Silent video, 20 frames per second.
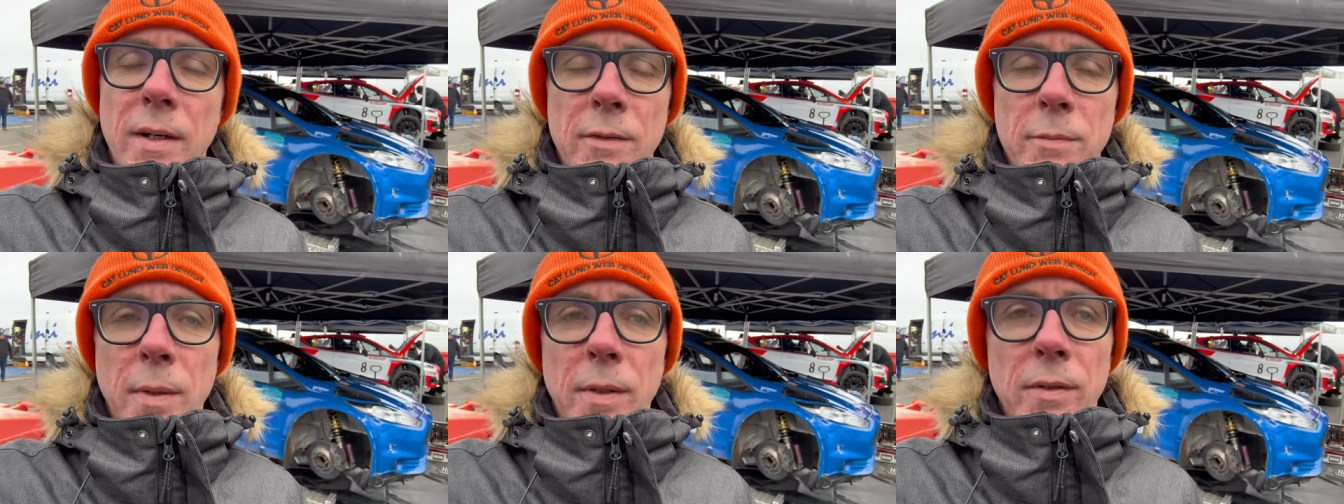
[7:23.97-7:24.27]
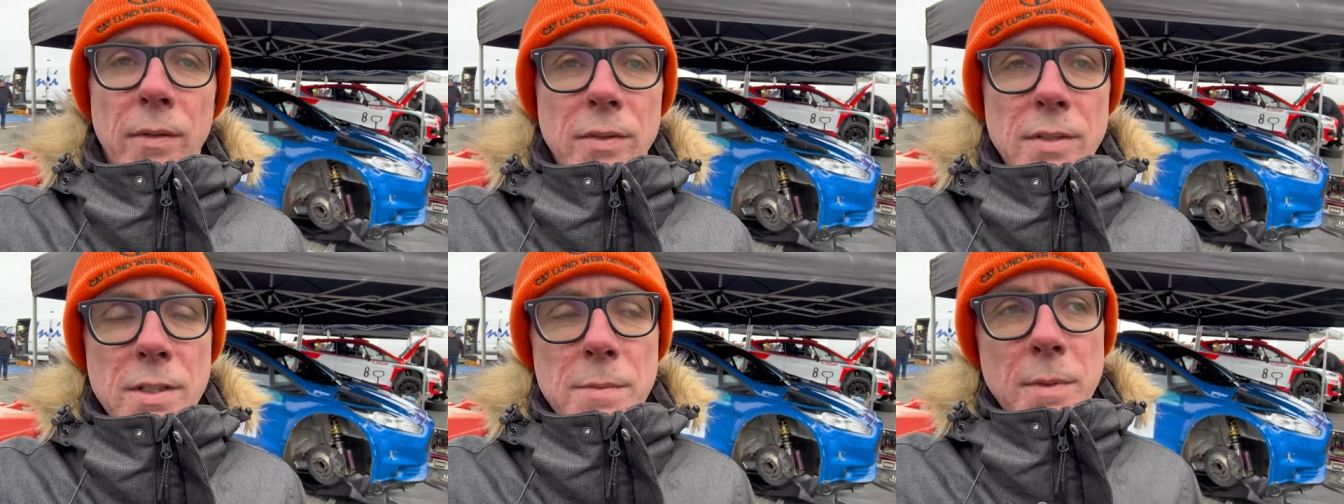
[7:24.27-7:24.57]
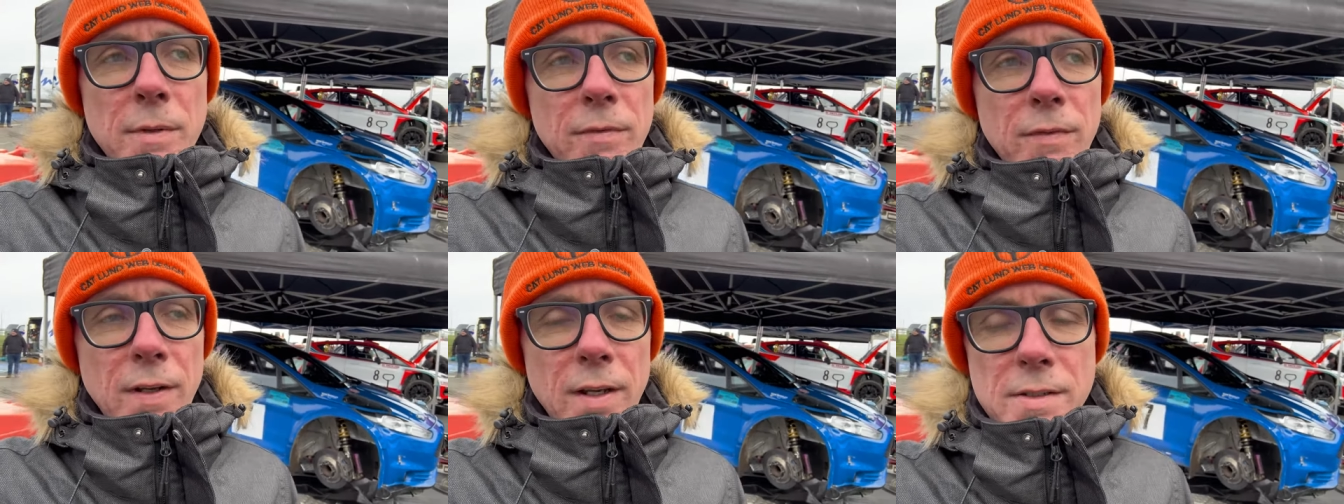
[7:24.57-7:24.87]
I suppose I was just a
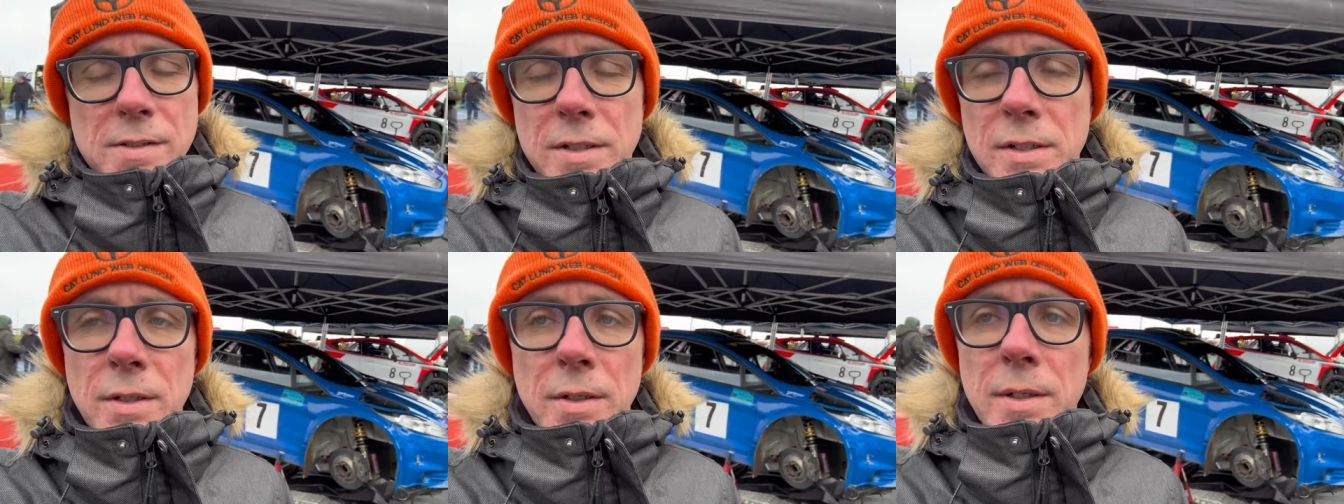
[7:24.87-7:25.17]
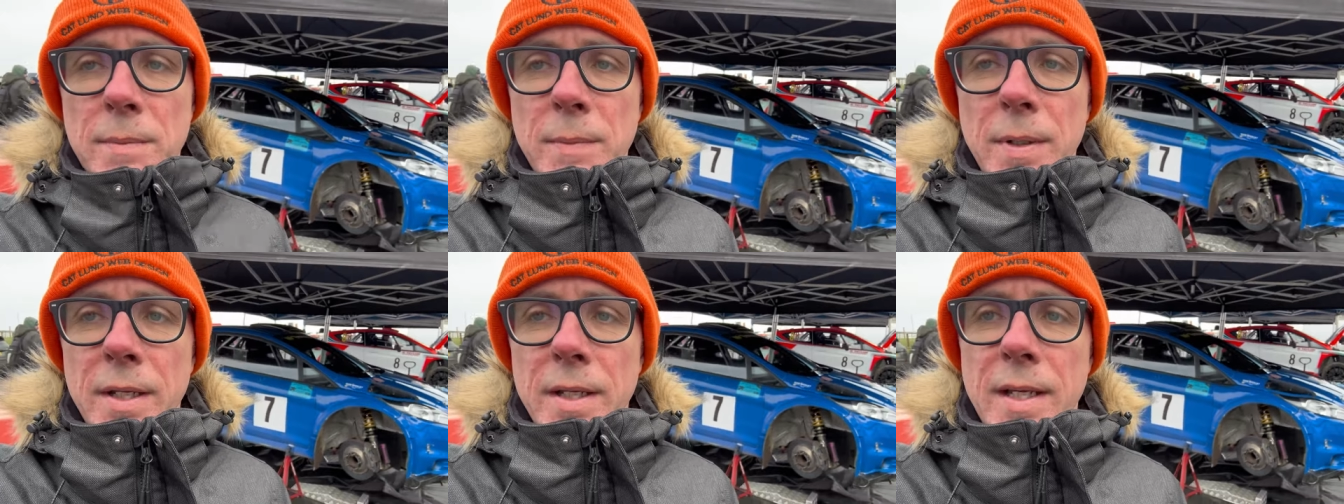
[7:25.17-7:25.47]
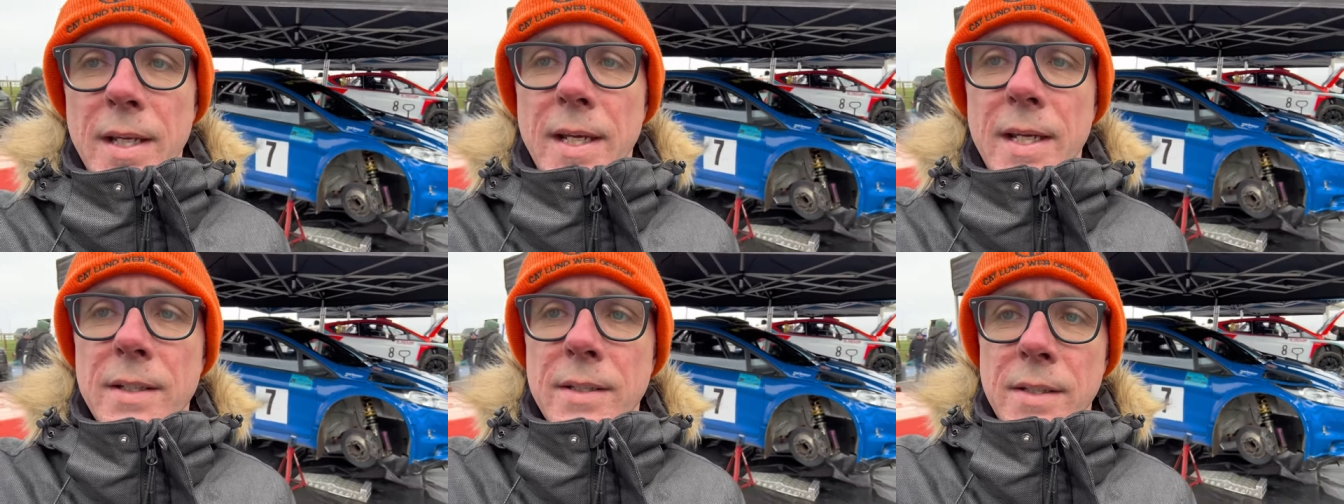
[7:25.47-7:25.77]
bit flustered, got in my
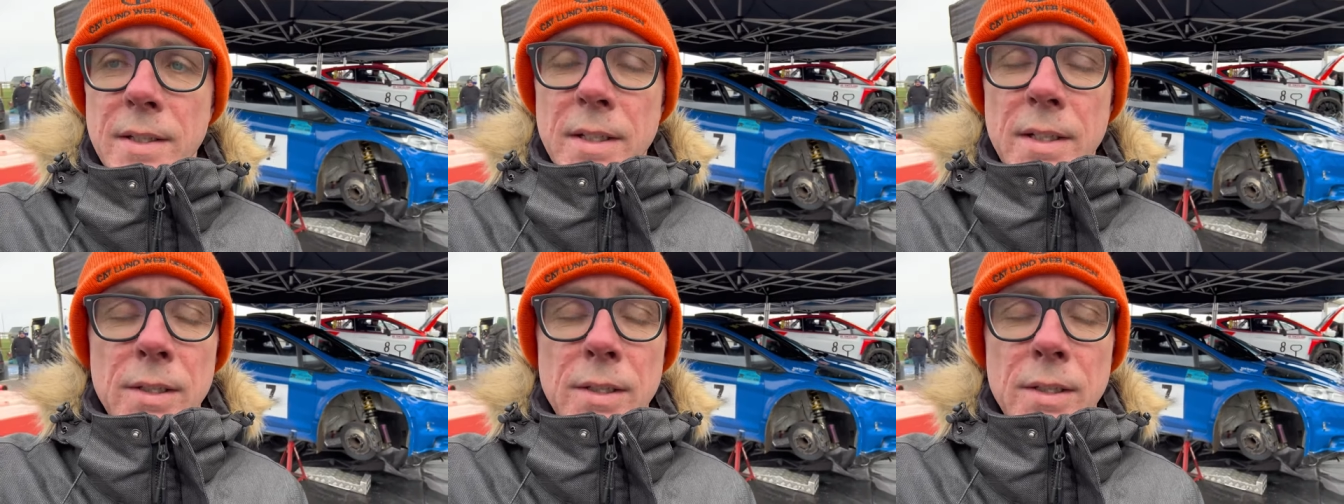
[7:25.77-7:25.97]
head.